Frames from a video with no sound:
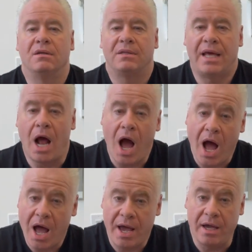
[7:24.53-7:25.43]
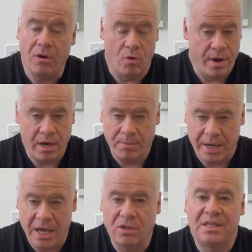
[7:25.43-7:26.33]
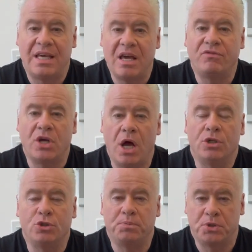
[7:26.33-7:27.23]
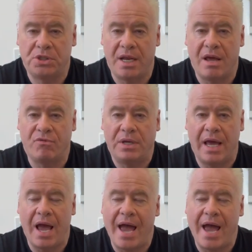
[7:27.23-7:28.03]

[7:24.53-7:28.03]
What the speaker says: that I or anybody else gives 100% every day.